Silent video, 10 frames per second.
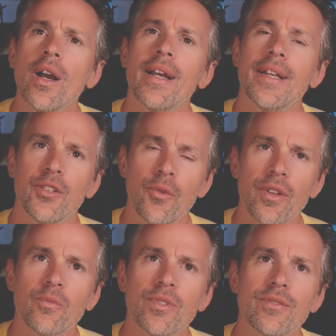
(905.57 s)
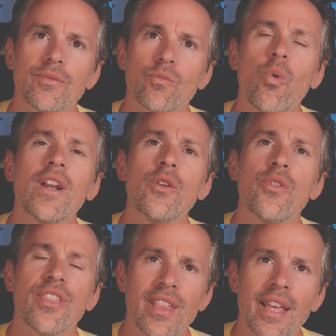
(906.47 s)
you, what do you
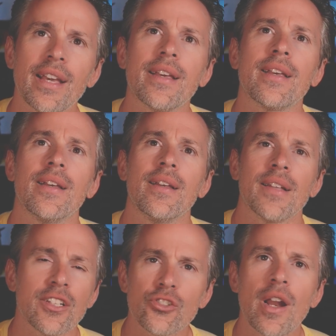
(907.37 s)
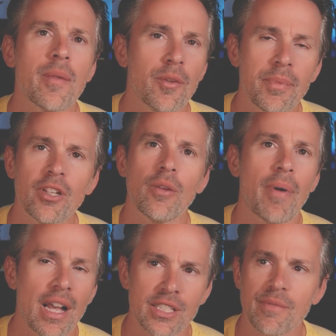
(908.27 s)
think? Let's try to be a little
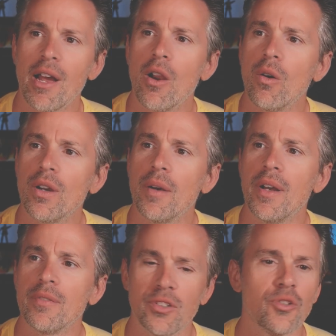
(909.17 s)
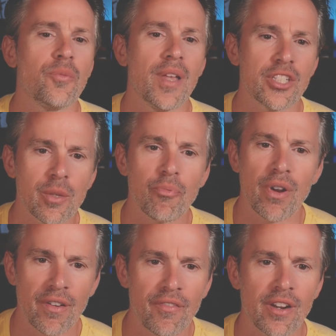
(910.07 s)
positive about. You mentioned the
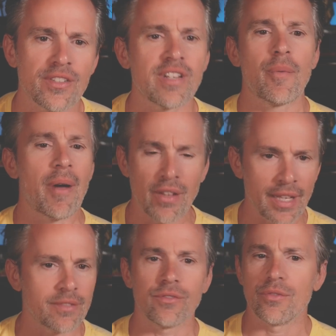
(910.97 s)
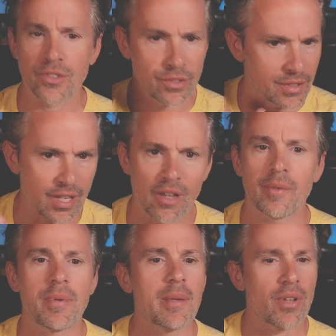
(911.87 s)
preventive stuff about like
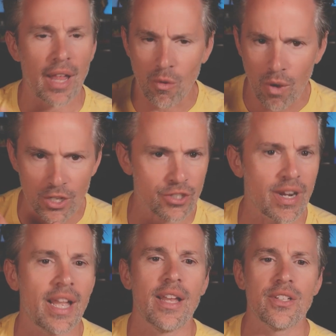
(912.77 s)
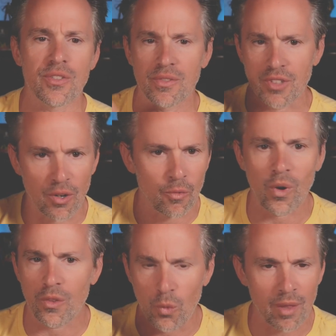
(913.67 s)
telling people how to wash their hands.
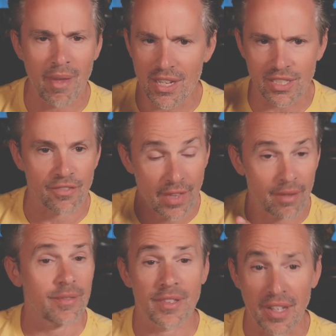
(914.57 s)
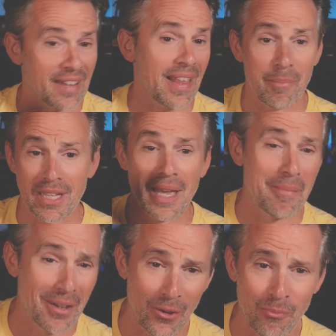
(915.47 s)
Wear the mask. If that again, that became
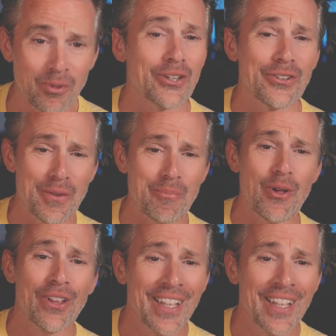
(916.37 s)
whole political football